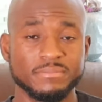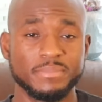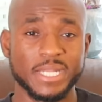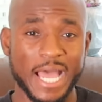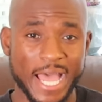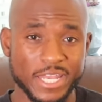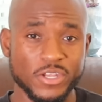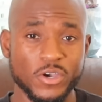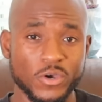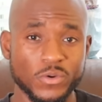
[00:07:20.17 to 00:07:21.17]
but I
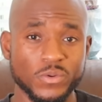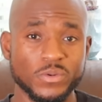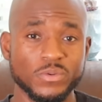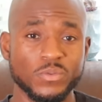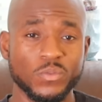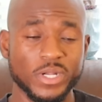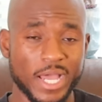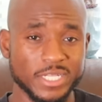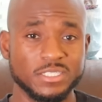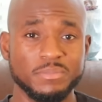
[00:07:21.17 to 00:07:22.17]
know when
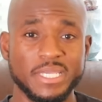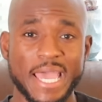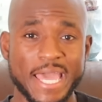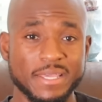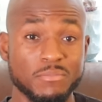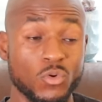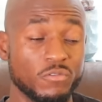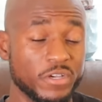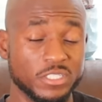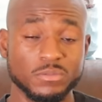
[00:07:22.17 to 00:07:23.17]
I should be adding more
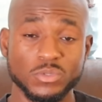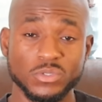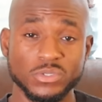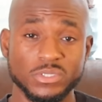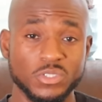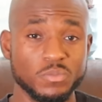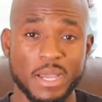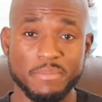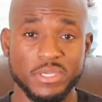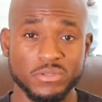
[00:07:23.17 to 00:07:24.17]
vegetables to
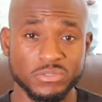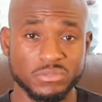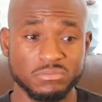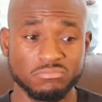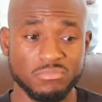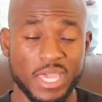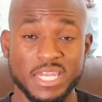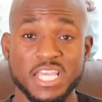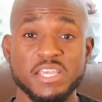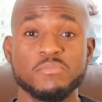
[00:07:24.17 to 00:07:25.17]
my meals and
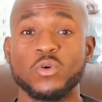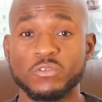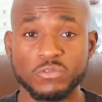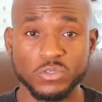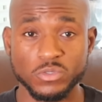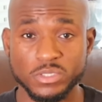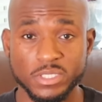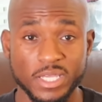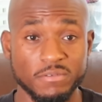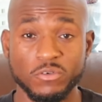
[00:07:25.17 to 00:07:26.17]
eat more fruits
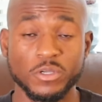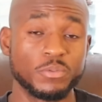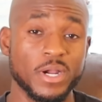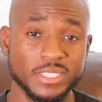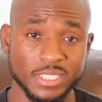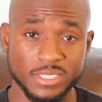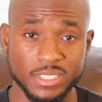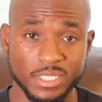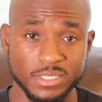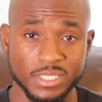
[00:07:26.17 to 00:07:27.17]
and avoid processed
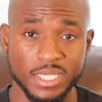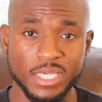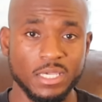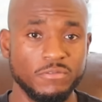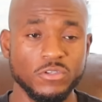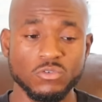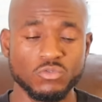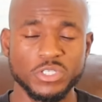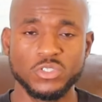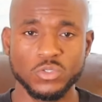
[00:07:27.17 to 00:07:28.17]
things. If you
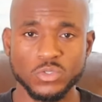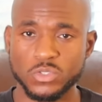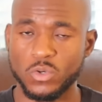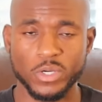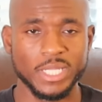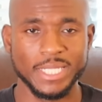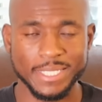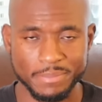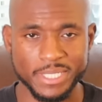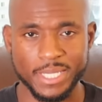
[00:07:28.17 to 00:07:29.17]
reduce or
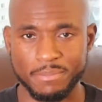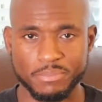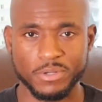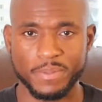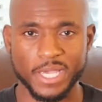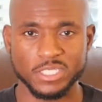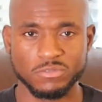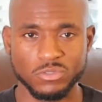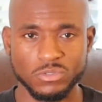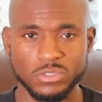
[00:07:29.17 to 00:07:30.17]
eliminate prepackaged
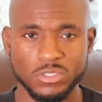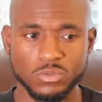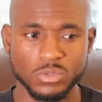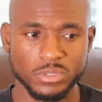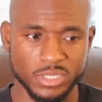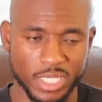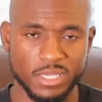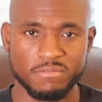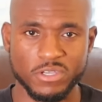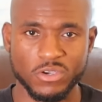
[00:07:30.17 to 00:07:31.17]
foods, you will
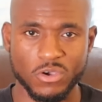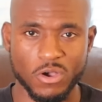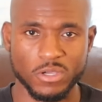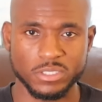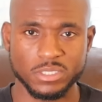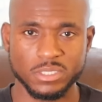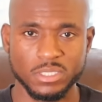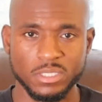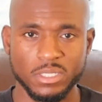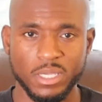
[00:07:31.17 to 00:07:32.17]
save in costs
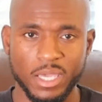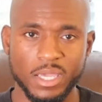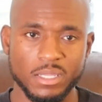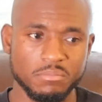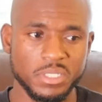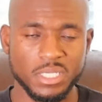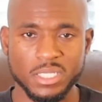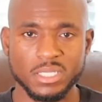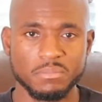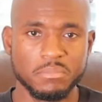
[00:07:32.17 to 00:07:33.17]
and be
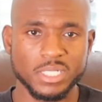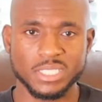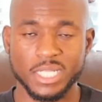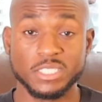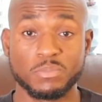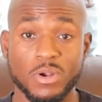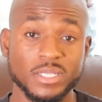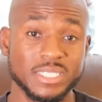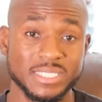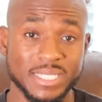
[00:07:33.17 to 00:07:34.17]
eating a much less
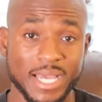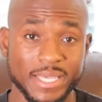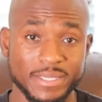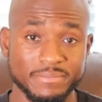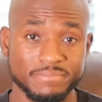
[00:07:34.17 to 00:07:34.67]
processed diet.